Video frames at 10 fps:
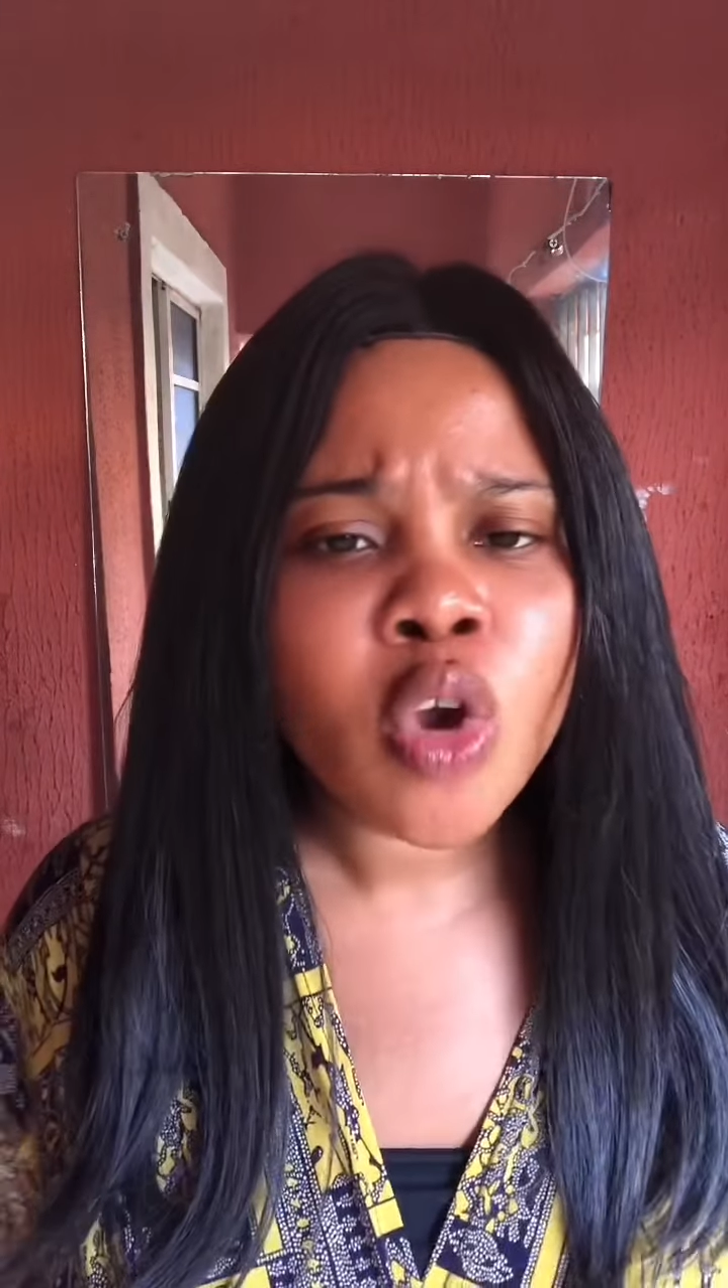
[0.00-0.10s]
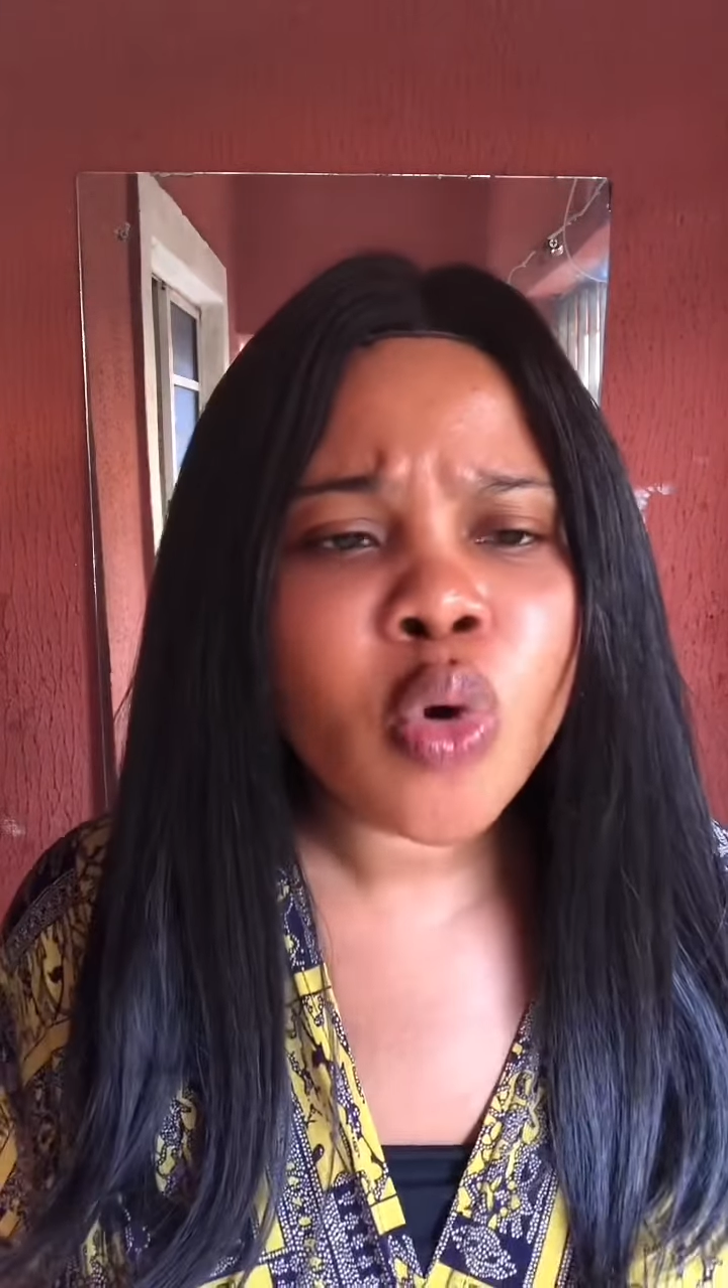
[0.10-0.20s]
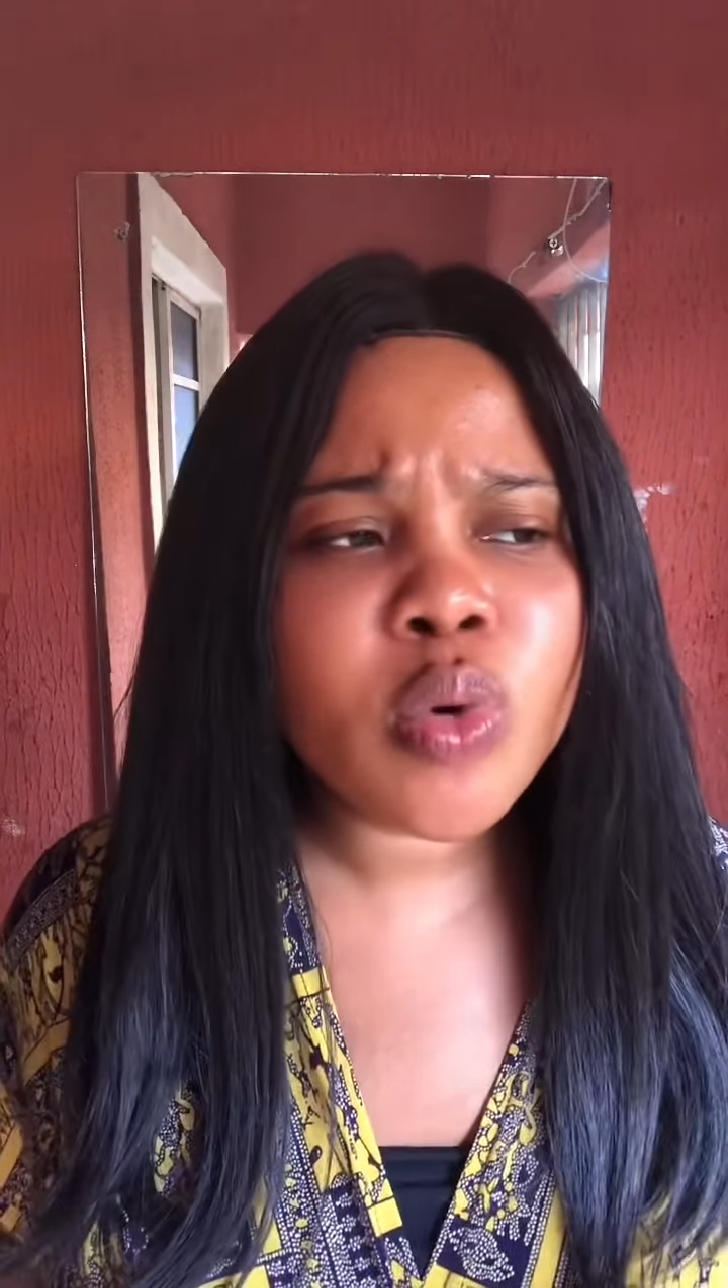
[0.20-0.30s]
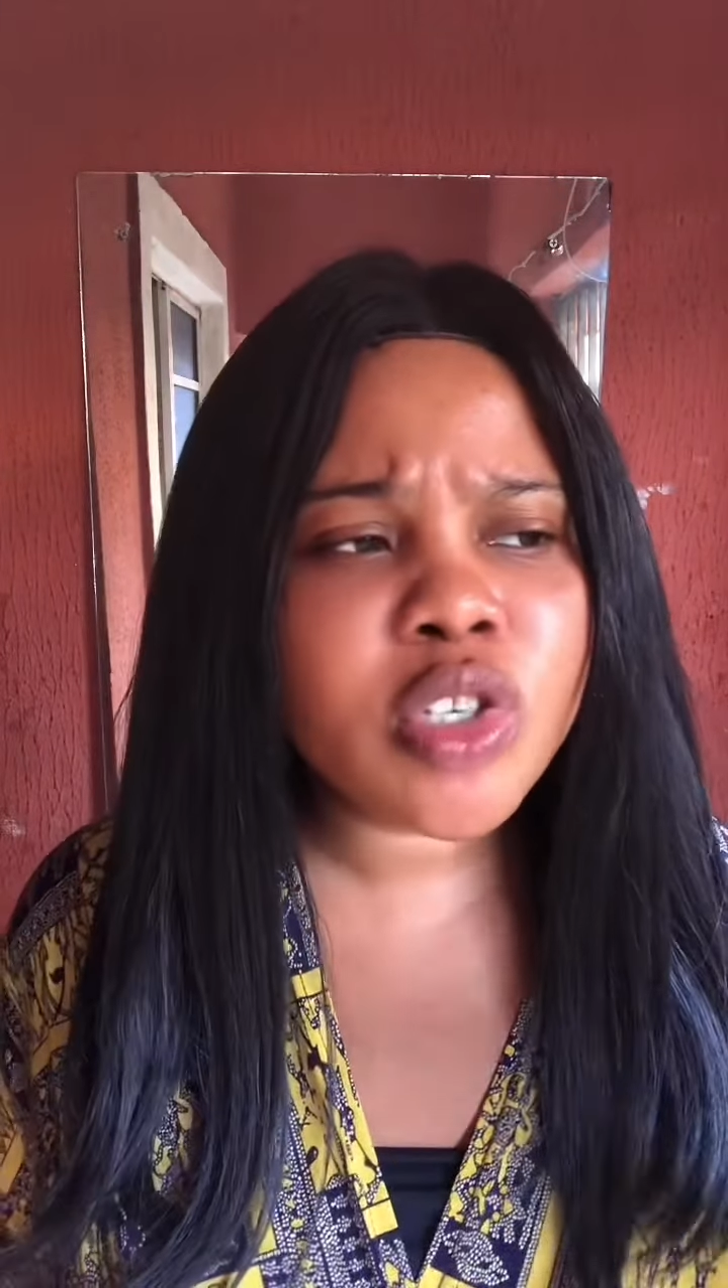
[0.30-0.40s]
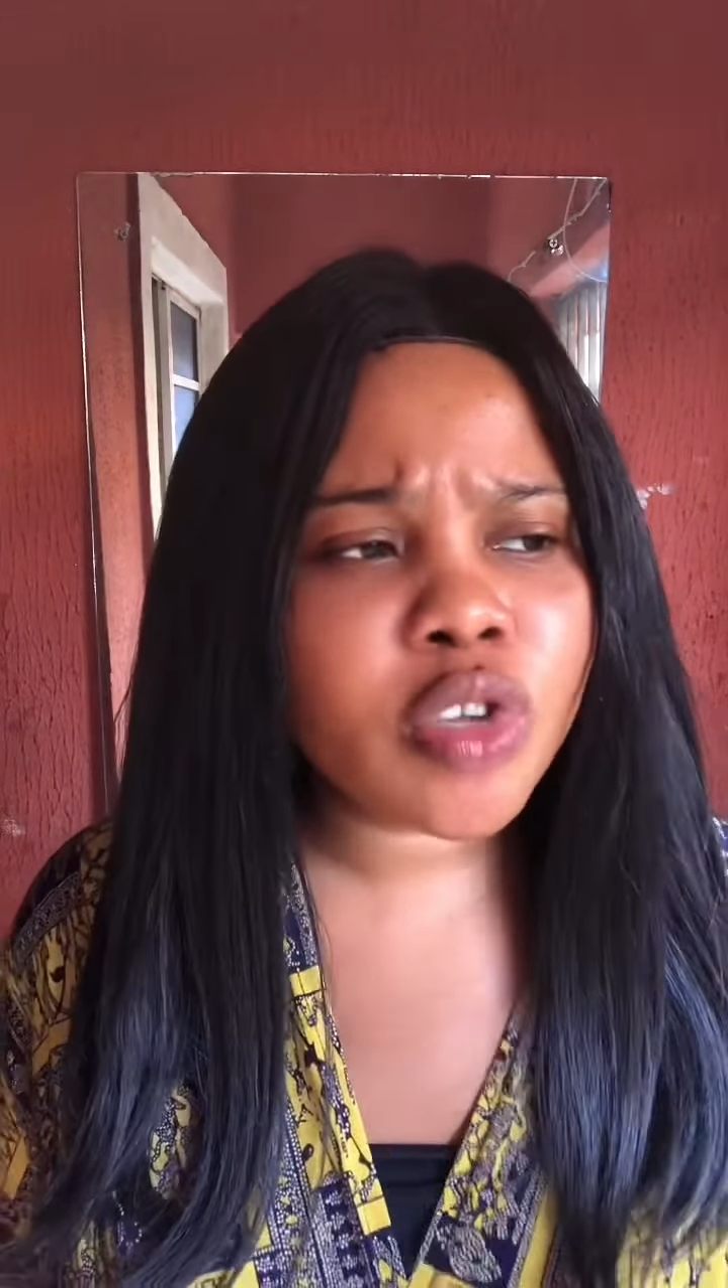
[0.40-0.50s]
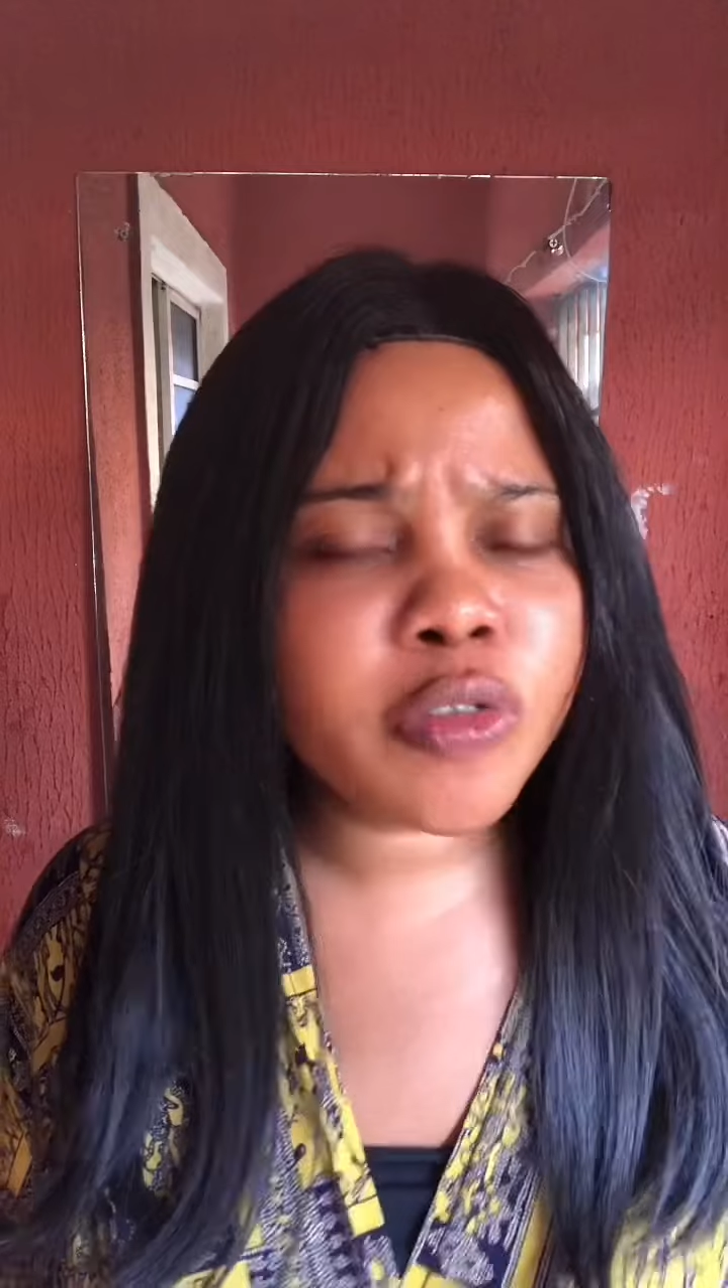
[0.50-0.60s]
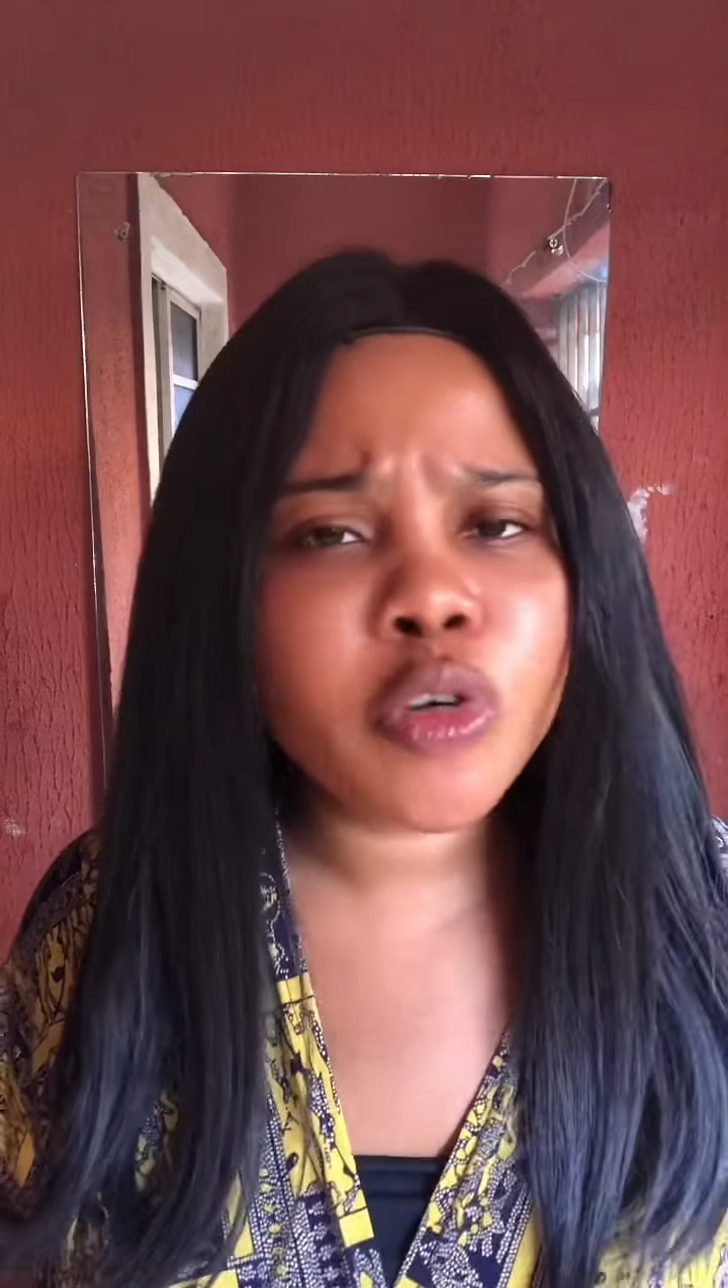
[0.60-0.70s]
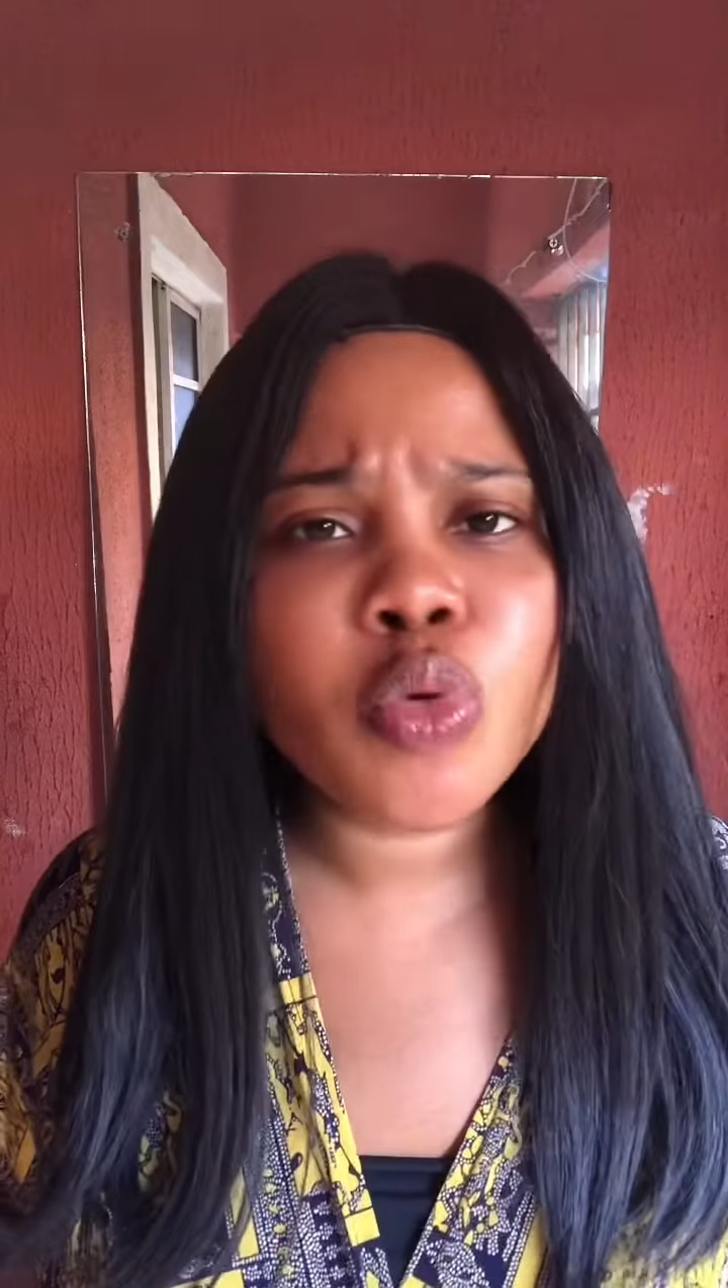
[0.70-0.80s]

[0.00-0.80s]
who is not for you,